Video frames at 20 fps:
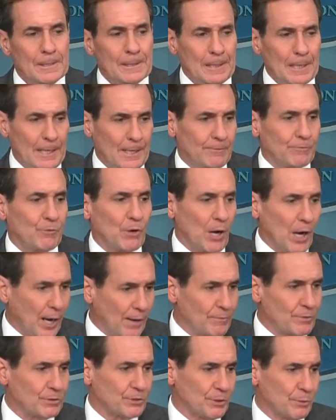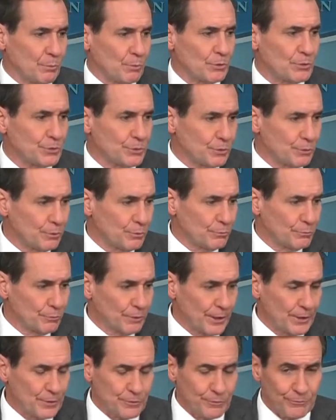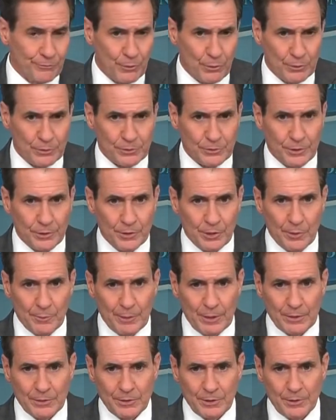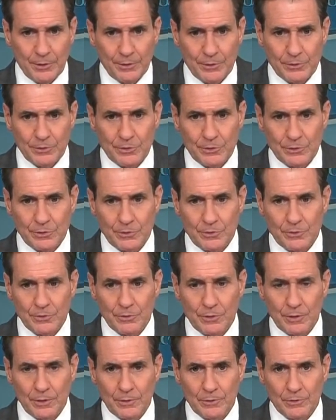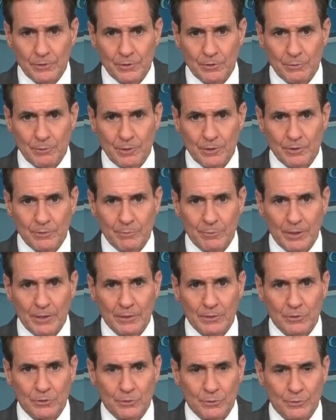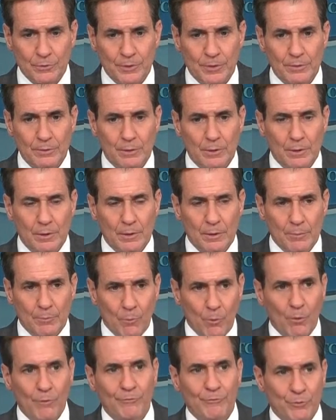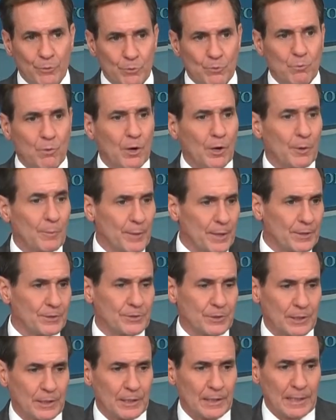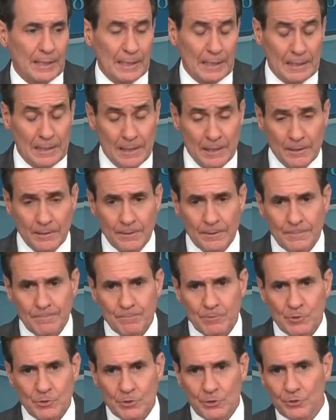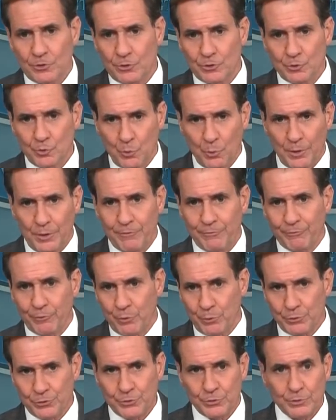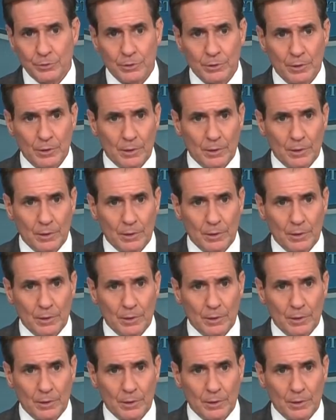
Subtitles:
And obviously we're still laser focused on the humanitarian assistance situation, making sure that more food, water, medicine can get in. Since the 21st